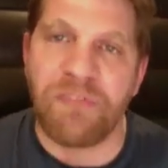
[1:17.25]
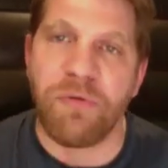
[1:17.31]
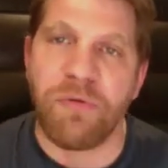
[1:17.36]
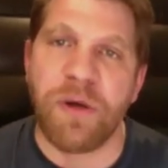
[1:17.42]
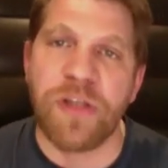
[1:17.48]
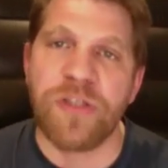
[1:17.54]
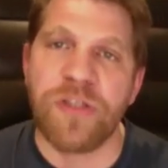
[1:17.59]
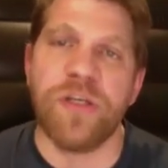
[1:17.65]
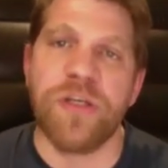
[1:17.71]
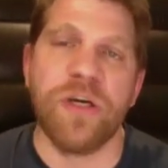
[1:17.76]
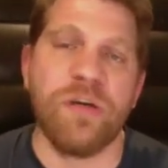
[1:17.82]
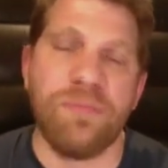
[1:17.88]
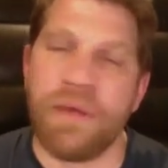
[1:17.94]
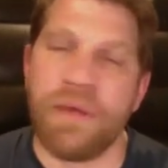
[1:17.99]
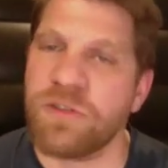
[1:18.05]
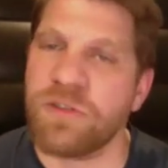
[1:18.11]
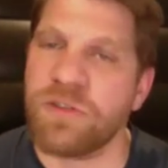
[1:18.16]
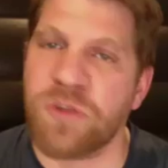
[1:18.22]
What did you do
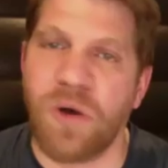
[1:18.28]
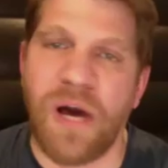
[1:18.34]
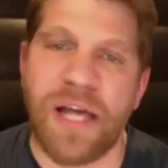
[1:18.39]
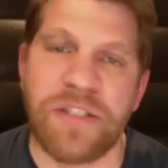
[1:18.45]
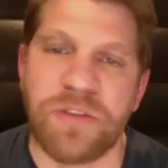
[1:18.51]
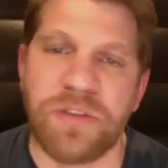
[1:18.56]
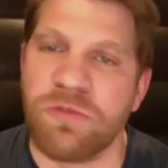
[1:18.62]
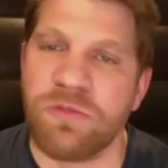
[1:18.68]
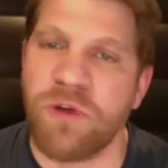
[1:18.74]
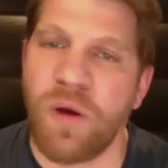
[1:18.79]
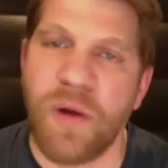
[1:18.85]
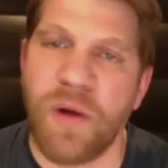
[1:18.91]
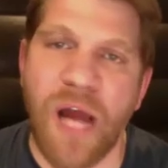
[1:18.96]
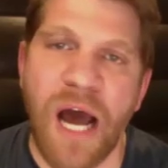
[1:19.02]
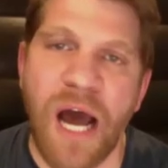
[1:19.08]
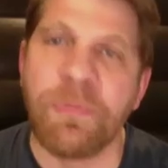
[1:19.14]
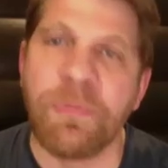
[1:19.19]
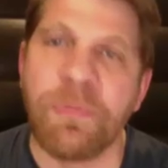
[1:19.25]
middle school, high school, growing
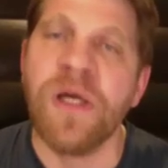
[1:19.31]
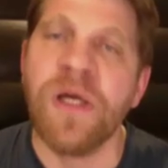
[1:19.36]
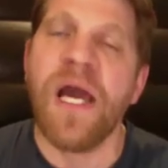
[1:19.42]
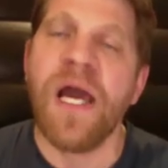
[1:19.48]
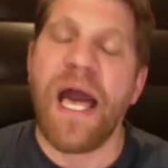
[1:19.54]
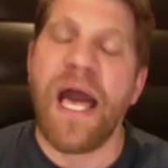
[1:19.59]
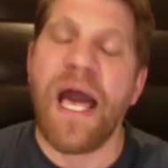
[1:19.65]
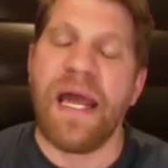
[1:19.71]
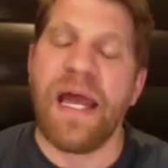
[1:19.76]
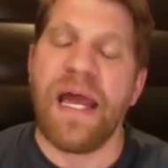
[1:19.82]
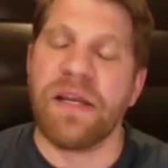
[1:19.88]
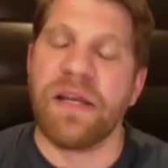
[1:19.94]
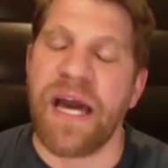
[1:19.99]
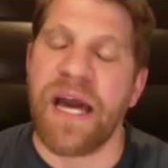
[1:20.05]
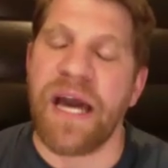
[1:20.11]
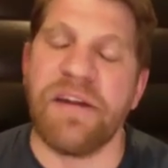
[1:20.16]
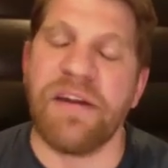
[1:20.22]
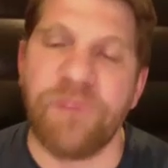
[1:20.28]
up, and
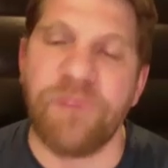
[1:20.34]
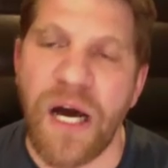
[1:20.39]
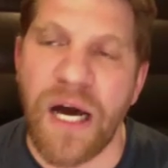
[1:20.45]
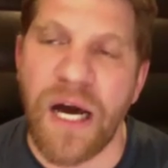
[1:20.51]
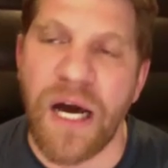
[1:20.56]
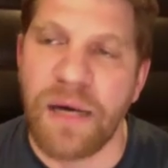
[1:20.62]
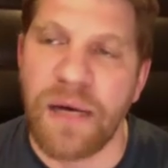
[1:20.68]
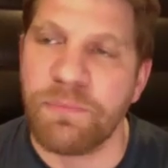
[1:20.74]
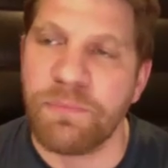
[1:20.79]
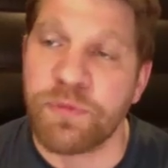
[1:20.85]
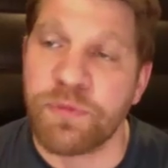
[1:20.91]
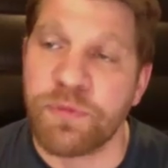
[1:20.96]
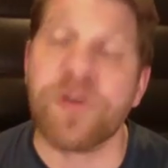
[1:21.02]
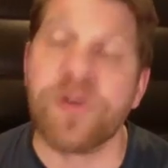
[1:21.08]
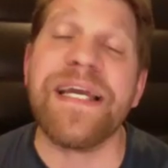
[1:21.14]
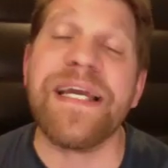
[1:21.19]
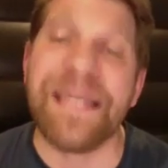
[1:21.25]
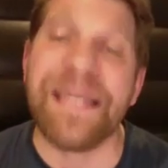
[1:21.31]
kind of
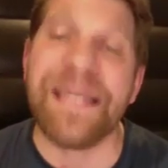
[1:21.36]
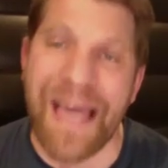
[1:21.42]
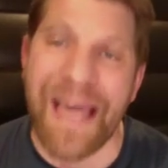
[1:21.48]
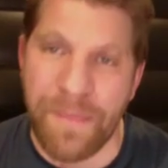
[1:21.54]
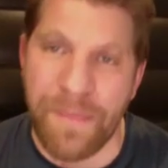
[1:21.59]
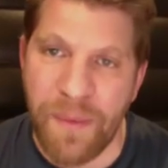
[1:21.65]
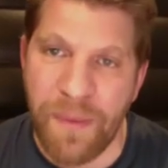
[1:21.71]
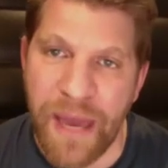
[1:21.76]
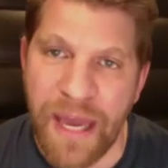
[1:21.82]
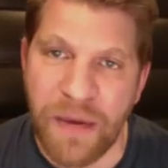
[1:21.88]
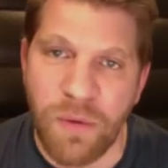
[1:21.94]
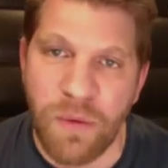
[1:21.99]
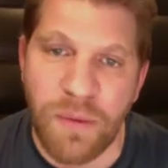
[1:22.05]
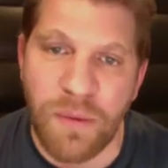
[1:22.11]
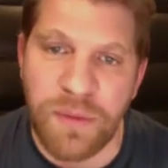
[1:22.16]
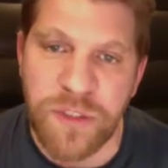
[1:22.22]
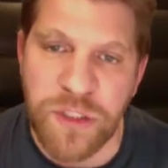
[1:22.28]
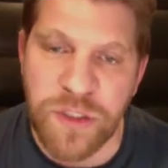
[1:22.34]
pre-MMA?
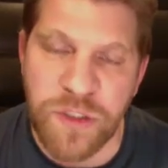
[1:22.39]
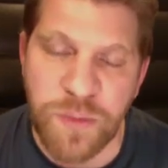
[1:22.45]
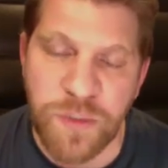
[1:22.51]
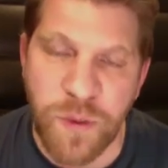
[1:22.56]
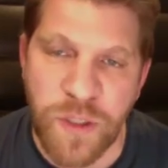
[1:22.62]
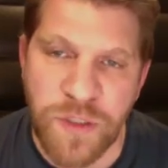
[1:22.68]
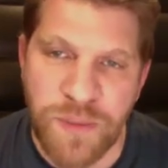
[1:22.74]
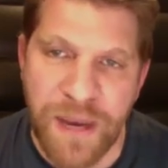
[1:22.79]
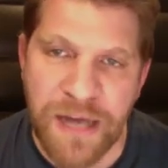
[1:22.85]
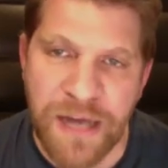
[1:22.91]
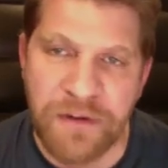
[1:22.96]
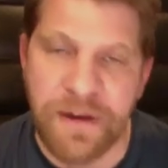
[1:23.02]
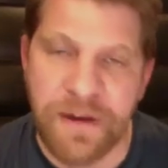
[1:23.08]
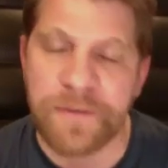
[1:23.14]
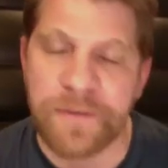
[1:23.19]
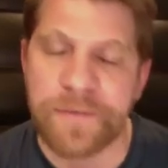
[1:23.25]
What was your sports background?